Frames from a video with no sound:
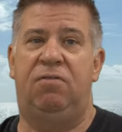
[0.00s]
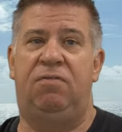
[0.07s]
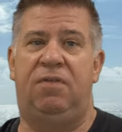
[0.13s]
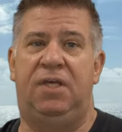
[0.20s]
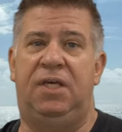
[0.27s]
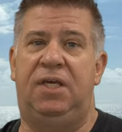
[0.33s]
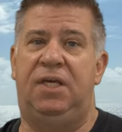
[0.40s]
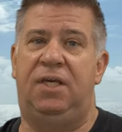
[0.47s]

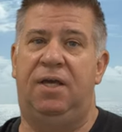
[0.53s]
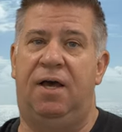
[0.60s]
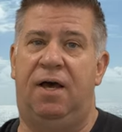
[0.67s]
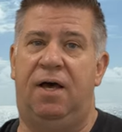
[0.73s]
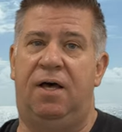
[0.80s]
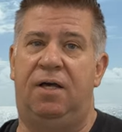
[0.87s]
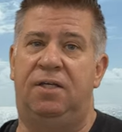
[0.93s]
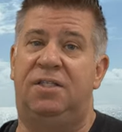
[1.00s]
the
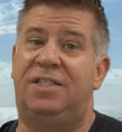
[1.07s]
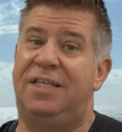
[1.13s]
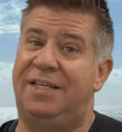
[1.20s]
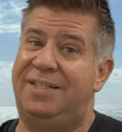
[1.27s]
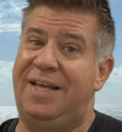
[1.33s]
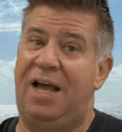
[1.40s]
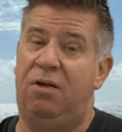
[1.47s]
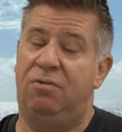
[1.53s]
uh,
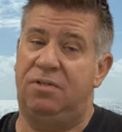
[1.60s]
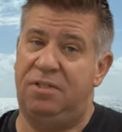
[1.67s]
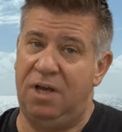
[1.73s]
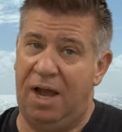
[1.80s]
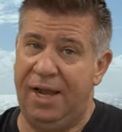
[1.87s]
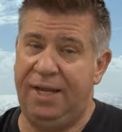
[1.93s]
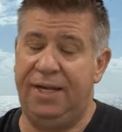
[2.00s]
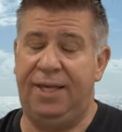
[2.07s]
sit down
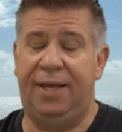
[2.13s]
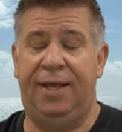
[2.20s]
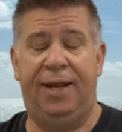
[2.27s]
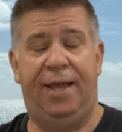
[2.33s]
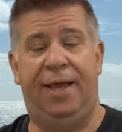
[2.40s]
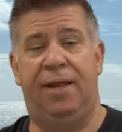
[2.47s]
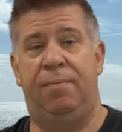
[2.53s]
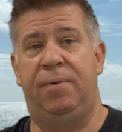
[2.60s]
dining at
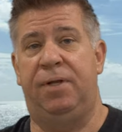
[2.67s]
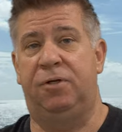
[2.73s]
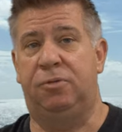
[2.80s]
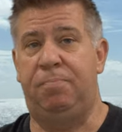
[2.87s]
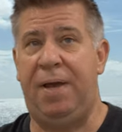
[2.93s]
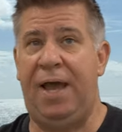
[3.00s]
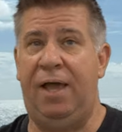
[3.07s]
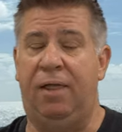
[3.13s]

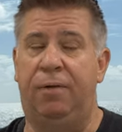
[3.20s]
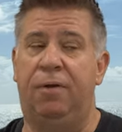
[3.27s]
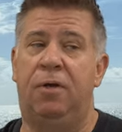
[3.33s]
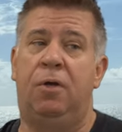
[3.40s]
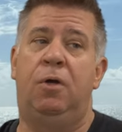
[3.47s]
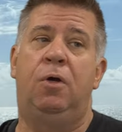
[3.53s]
animator's Palate